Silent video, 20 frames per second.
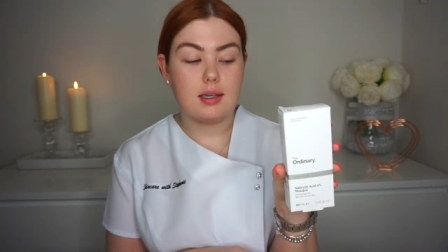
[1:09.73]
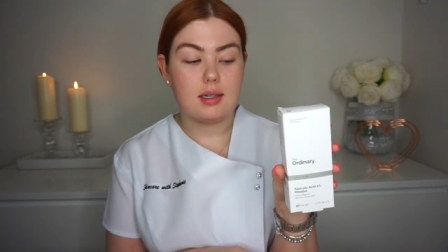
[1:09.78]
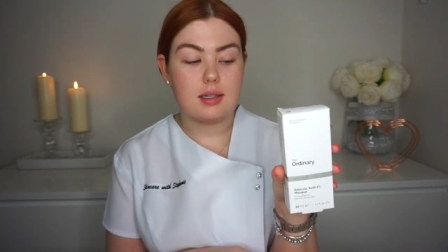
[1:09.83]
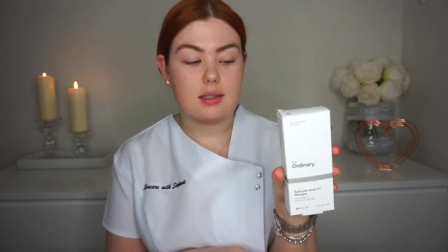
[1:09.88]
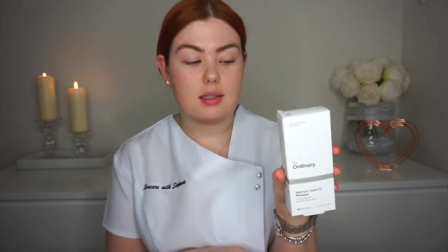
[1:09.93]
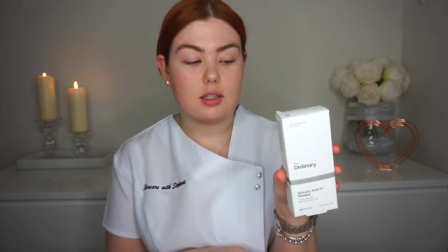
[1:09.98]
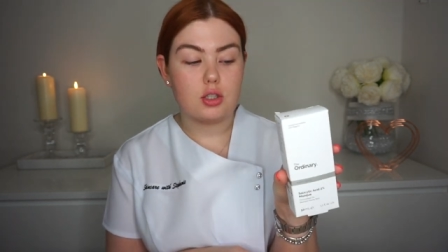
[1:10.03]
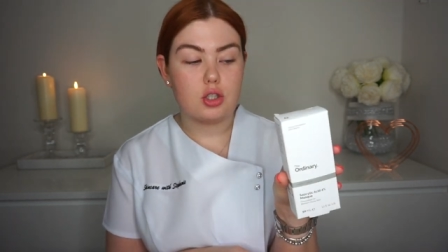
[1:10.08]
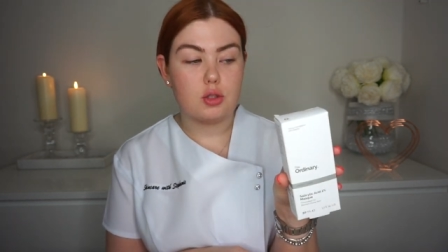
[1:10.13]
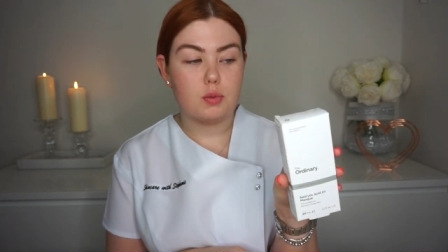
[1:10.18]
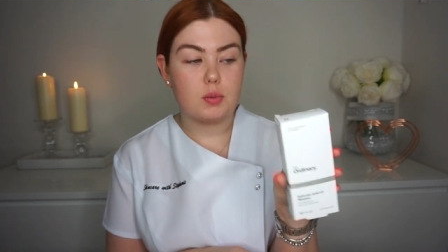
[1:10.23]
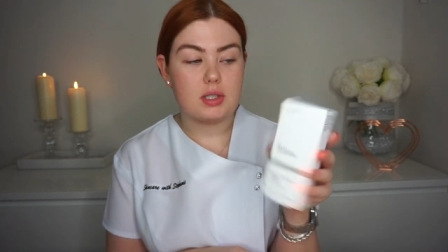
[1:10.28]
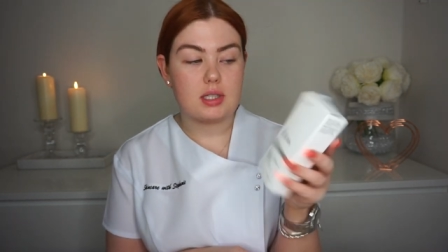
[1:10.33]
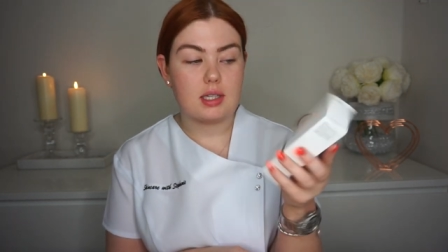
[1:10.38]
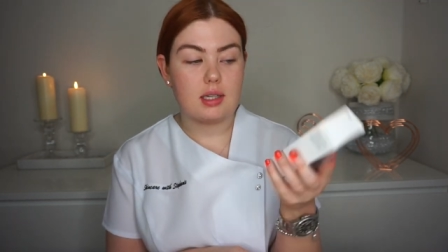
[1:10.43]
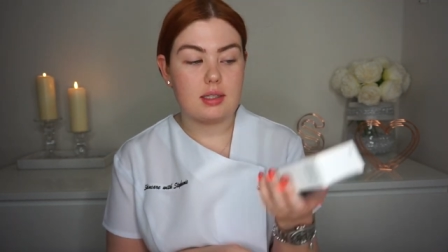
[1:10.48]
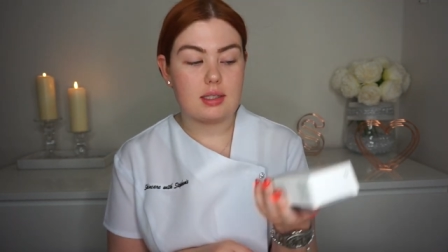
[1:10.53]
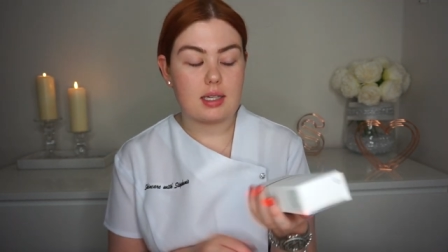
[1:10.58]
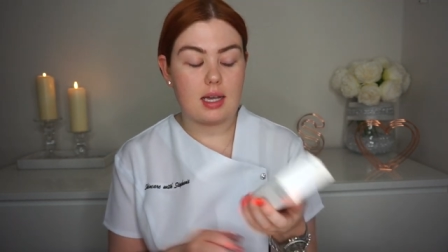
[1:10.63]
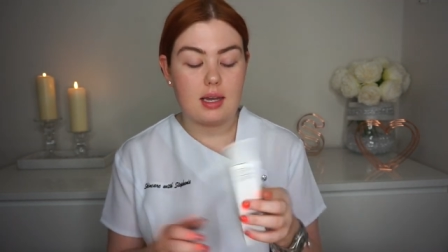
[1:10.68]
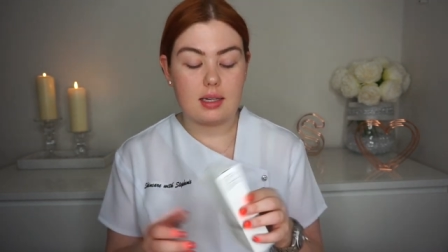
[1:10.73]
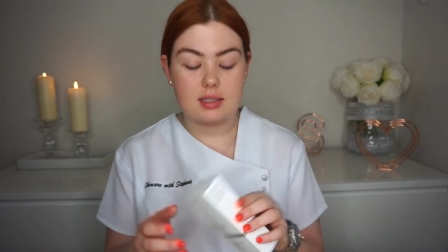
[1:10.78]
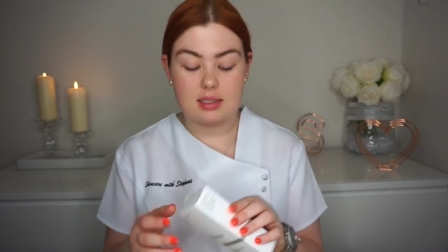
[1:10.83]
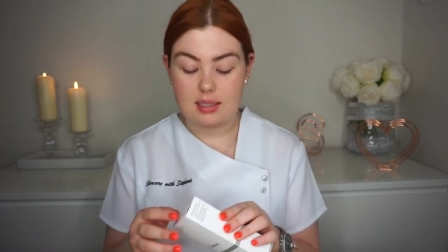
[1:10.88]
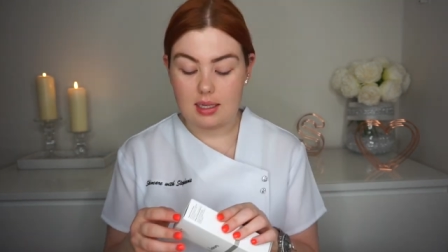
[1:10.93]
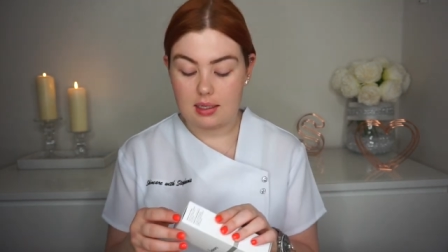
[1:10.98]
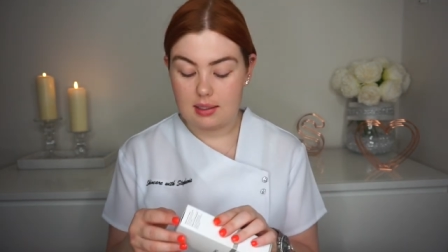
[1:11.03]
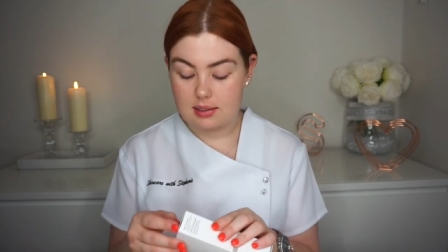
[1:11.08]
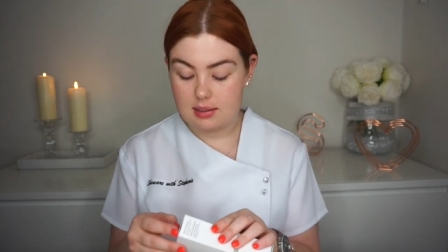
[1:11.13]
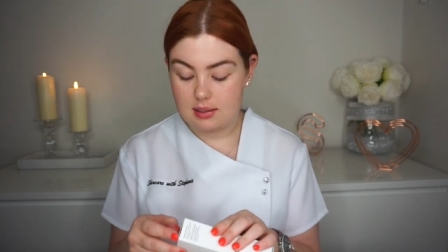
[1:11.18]
it is the 2%
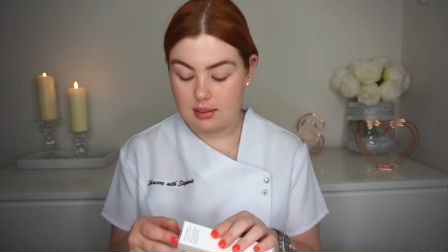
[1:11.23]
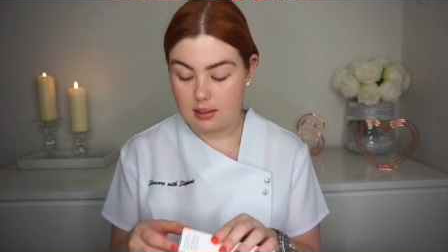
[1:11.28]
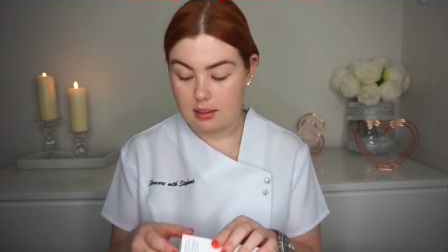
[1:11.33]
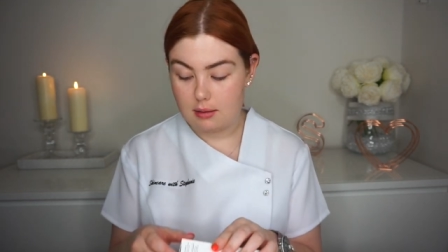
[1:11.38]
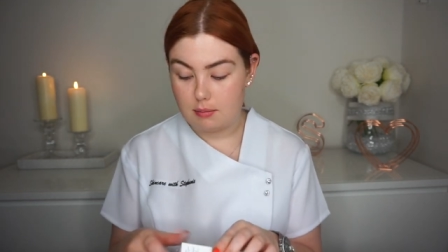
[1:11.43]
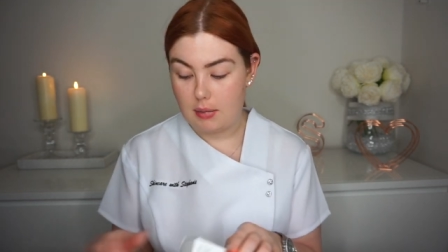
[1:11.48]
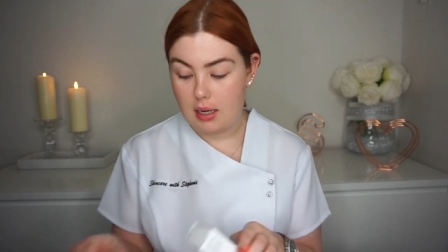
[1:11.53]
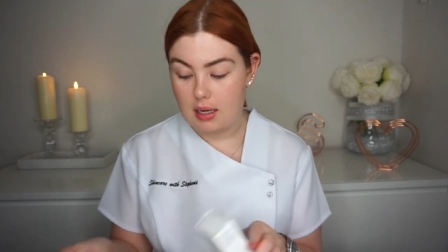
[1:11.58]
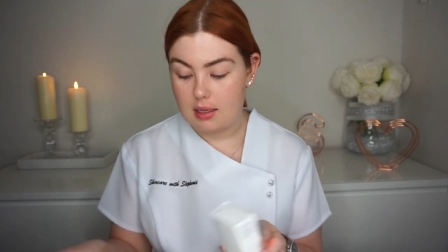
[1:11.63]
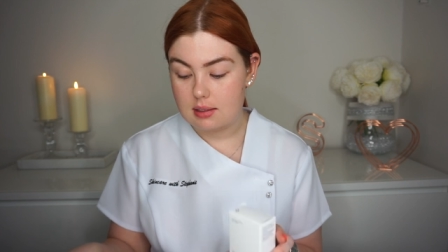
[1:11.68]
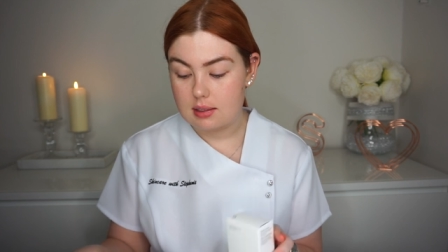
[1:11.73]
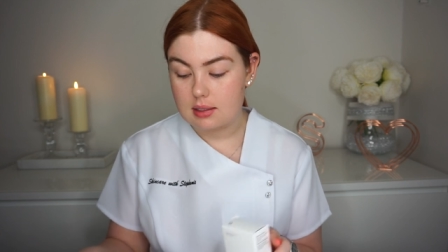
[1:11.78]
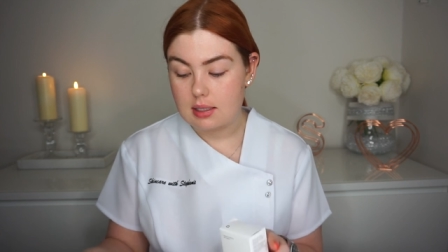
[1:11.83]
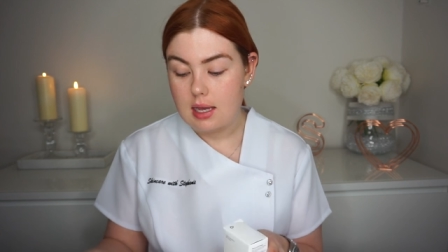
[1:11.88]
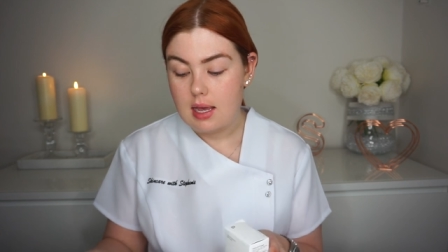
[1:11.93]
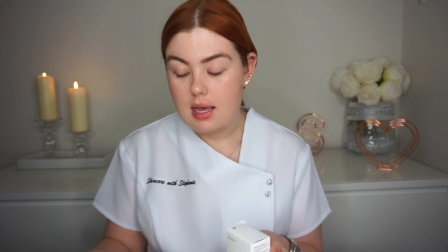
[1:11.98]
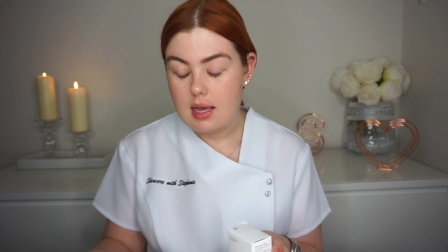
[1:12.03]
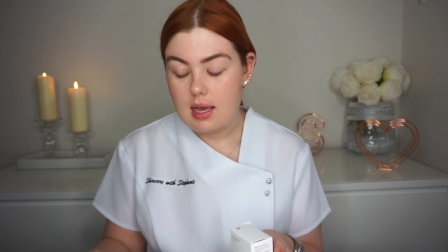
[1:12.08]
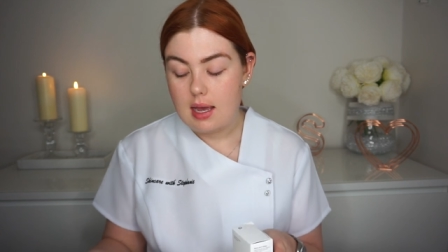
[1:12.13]
Salicylic mask,